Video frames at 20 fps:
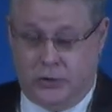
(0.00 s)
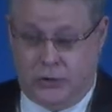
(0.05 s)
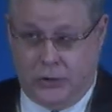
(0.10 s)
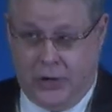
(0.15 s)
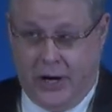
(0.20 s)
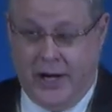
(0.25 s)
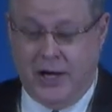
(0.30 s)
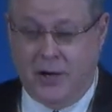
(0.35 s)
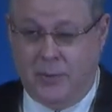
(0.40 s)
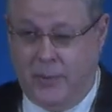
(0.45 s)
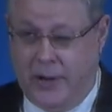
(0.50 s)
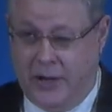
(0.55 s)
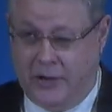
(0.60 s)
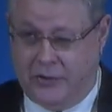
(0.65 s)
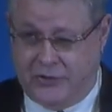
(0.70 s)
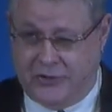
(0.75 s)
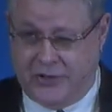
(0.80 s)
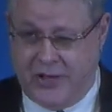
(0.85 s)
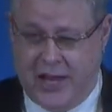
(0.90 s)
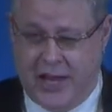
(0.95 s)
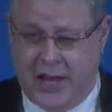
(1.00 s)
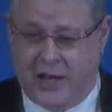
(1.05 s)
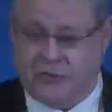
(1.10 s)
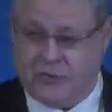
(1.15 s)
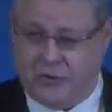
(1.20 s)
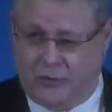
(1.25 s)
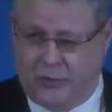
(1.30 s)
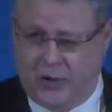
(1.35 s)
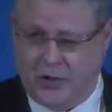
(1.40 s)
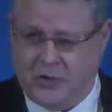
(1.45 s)
trying to make sense
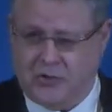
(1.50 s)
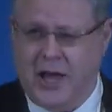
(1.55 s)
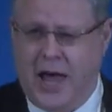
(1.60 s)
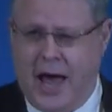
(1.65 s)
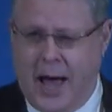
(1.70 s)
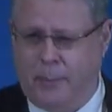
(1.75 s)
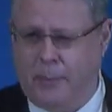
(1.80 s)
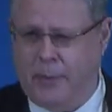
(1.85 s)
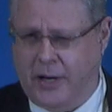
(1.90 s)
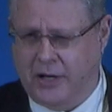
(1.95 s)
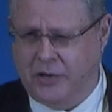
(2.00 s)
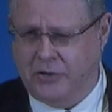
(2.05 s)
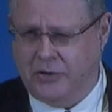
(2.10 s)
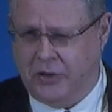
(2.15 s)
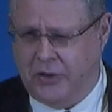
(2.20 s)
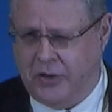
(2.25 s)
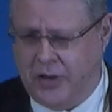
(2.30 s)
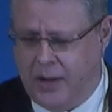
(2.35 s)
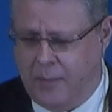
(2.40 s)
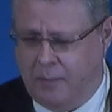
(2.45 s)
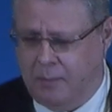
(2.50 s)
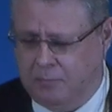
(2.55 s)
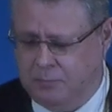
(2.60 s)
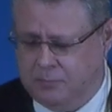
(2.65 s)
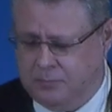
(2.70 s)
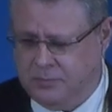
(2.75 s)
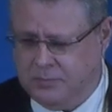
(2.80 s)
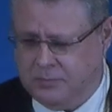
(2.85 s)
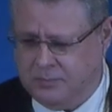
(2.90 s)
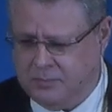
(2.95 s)
of what's happening to them.
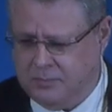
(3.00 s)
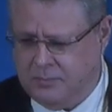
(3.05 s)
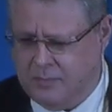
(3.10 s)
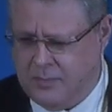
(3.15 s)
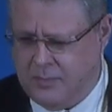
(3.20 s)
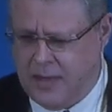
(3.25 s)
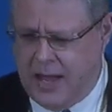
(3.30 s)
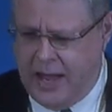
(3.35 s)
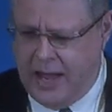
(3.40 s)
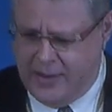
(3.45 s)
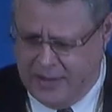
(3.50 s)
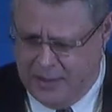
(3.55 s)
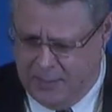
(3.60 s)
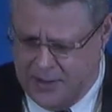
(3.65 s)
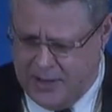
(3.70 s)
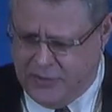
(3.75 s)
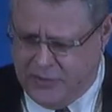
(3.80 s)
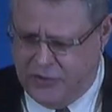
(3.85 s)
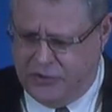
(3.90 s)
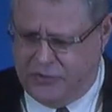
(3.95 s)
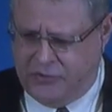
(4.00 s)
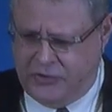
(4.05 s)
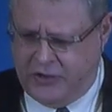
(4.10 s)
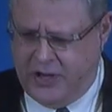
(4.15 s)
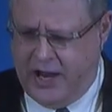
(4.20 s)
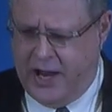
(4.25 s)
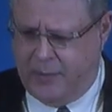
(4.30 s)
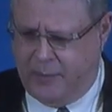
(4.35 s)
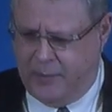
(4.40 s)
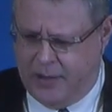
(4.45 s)
And they make this
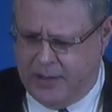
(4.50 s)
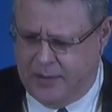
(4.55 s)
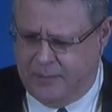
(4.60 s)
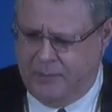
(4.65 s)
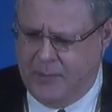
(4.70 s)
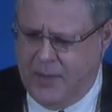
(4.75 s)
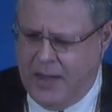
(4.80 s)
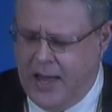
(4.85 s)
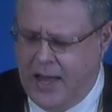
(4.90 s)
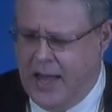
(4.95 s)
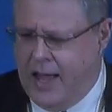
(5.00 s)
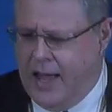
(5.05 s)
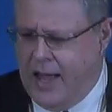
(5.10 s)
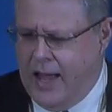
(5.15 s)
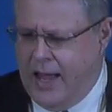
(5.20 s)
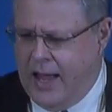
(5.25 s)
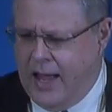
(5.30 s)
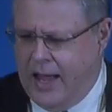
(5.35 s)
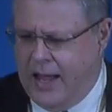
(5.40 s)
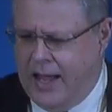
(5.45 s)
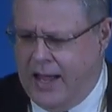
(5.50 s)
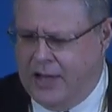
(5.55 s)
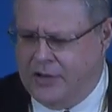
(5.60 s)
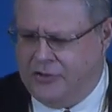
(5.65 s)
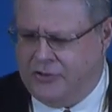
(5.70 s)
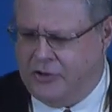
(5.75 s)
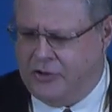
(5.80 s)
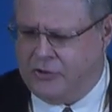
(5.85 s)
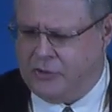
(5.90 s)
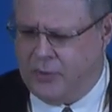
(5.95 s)
statement. It
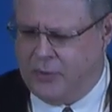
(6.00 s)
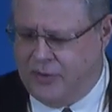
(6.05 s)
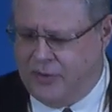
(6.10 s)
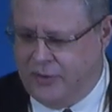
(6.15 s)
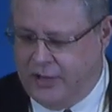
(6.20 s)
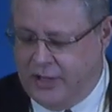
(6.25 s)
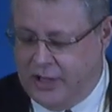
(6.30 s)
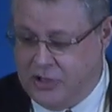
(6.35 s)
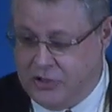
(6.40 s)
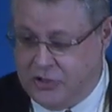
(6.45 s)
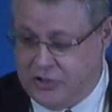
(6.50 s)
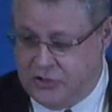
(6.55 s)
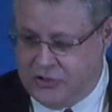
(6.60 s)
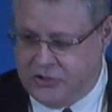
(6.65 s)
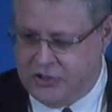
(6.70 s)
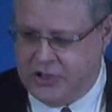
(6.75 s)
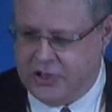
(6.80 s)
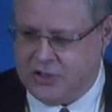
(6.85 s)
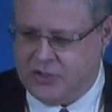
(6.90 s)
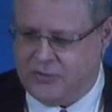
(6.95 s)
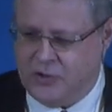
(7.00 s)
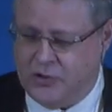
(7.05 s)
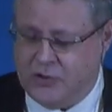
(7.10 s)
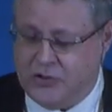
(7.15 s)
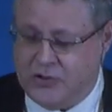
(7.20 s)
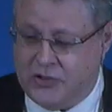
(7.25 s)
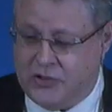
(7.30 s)
says in Revelation 6, verses